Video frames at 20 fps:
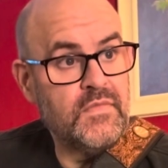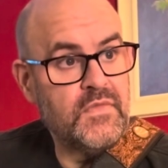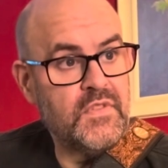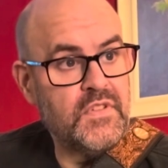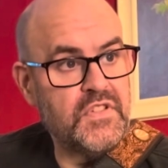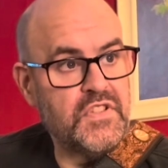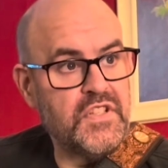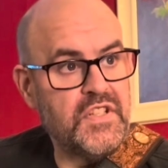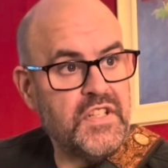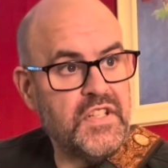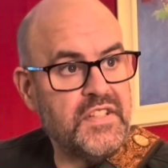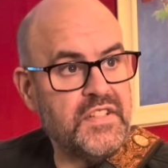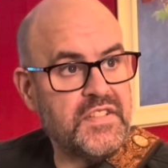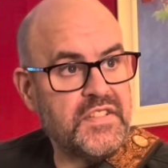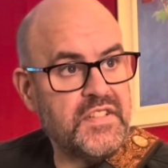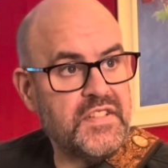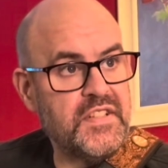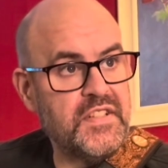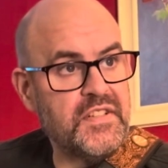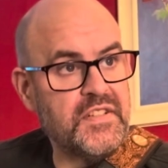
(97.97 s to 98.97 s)
G and
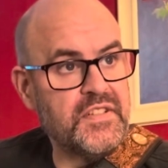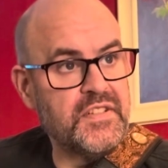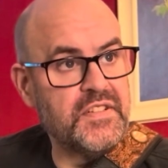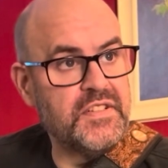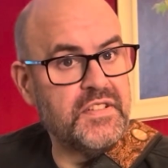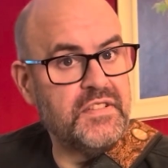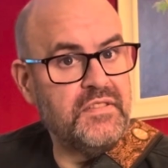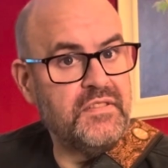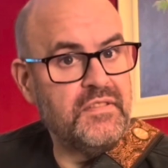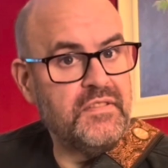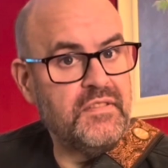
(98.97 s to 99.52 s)
C are good.